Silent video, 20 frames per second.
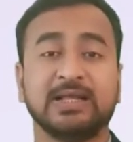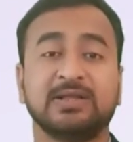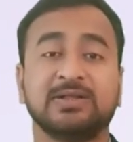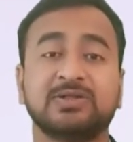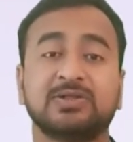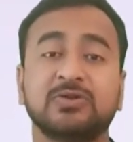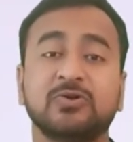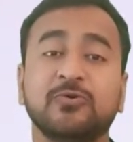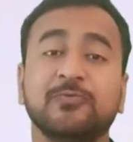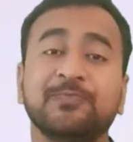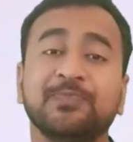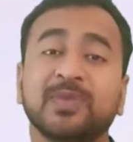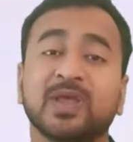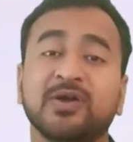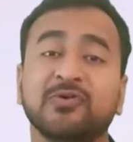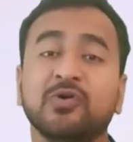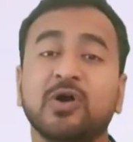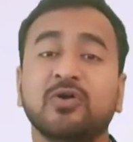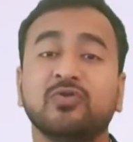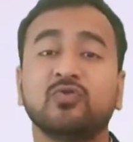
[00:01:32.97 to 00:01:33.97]
So
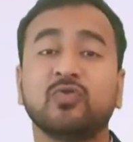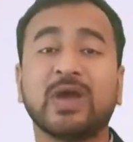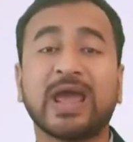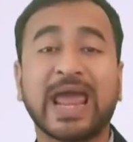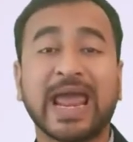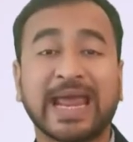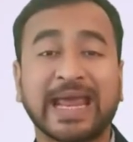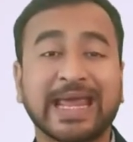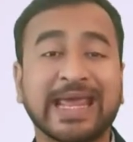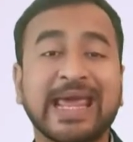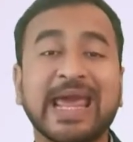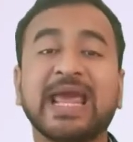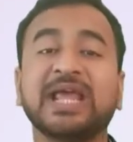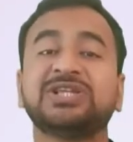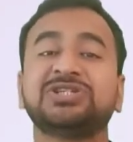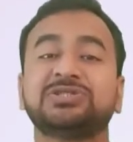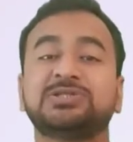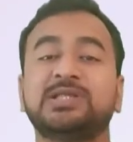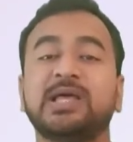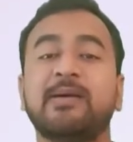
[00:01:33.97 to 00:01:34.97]
you have to
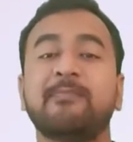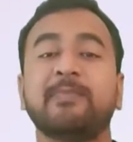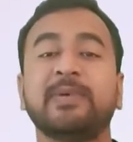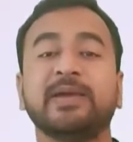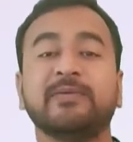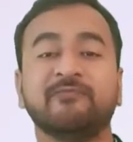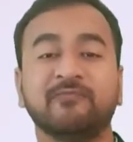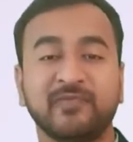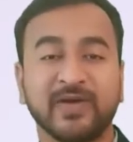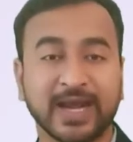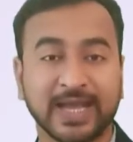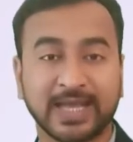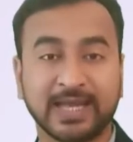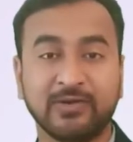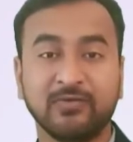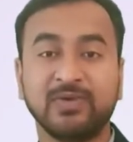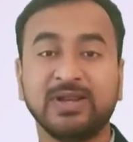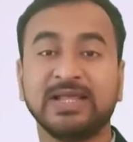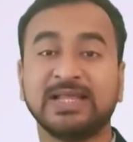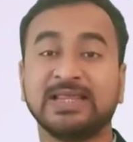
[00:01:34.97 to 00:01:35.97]
engage them
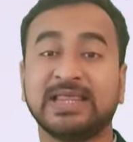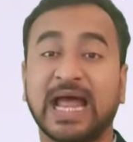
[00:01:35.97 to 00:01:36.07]
effectively.